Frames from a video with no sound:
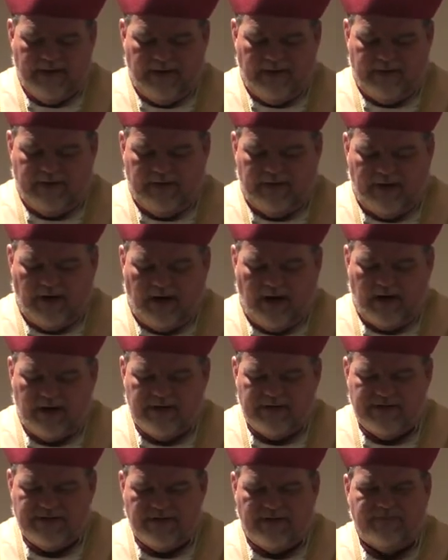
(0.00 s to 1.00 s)
the
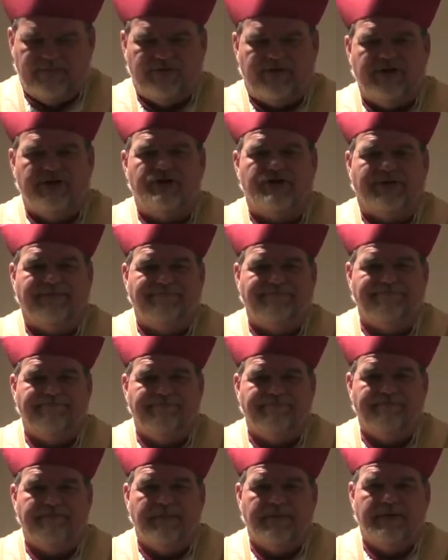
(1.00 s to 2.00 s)
Guards of Tradition,
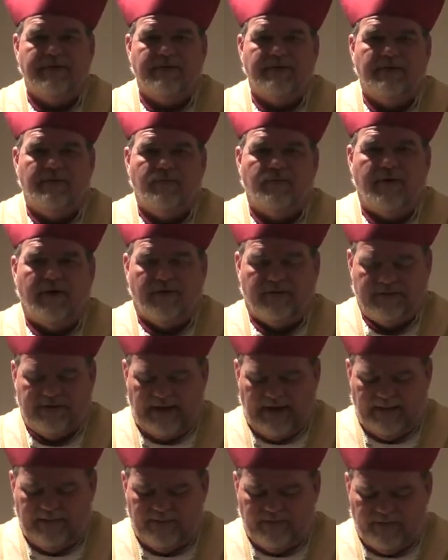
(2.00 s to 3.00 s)
well
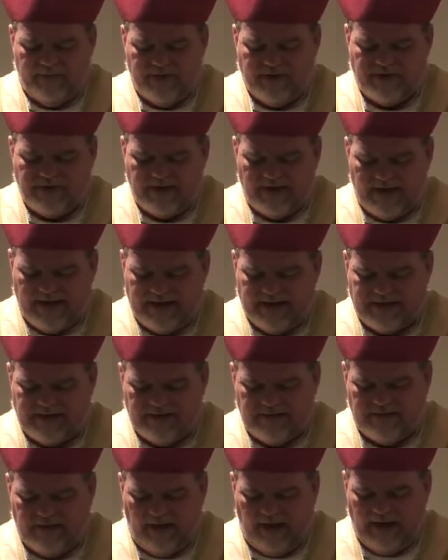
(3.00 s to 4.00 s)
named, we mentioned the last
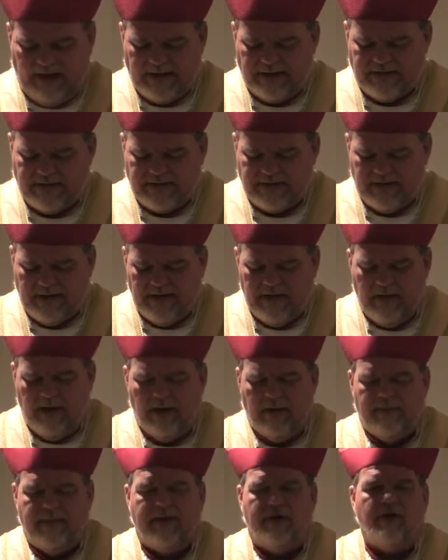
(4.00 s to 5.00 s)
2 days,
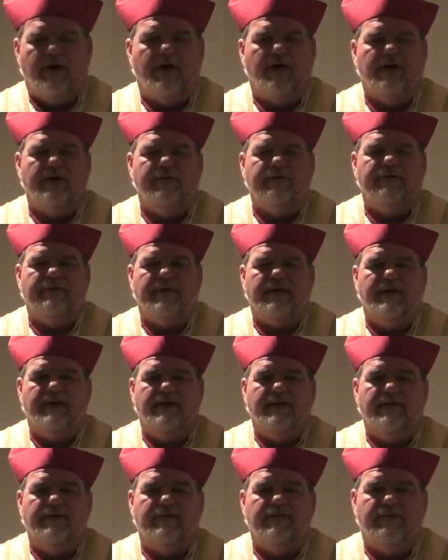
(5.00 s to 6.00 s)
because it
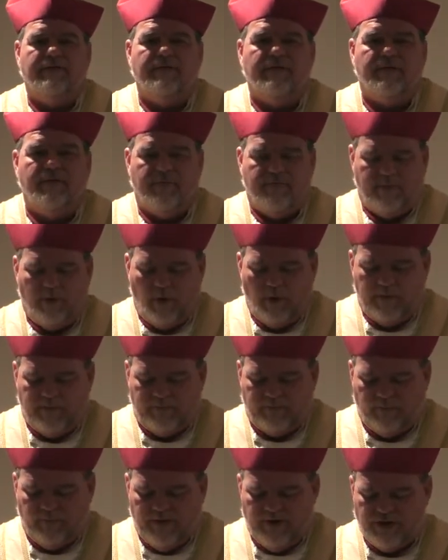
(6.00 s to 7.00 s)
is the
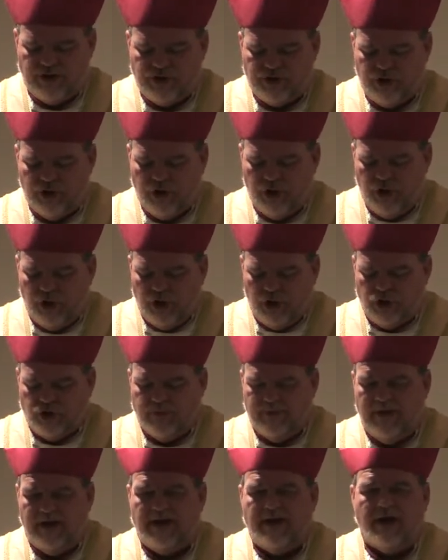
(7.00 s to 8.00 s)
Pope's wish
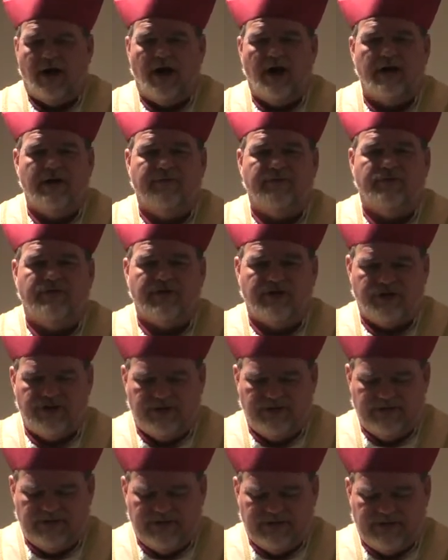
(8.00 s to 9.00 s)
to be a guard of
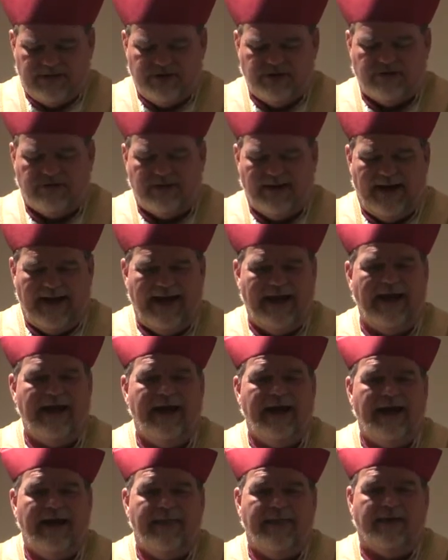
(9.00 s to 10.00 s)
tradition in such a way
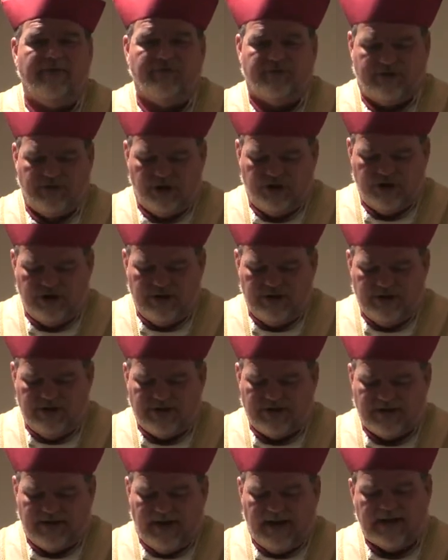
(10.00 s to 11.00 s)
that tradition
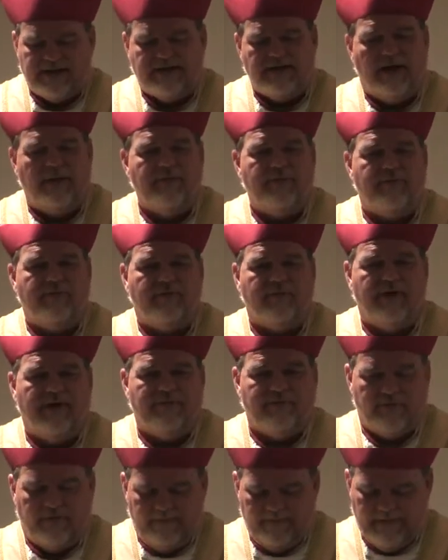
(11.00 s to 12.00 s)
is locked up
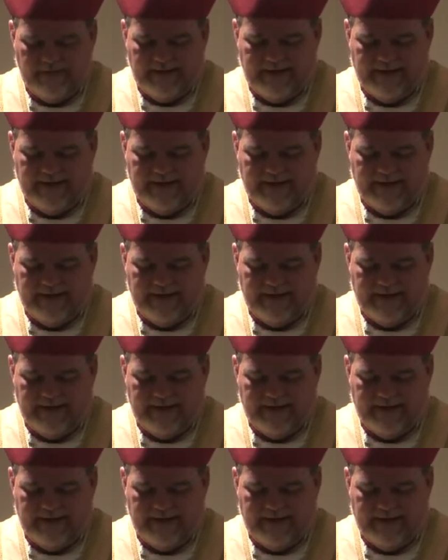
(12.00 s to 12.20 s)
forever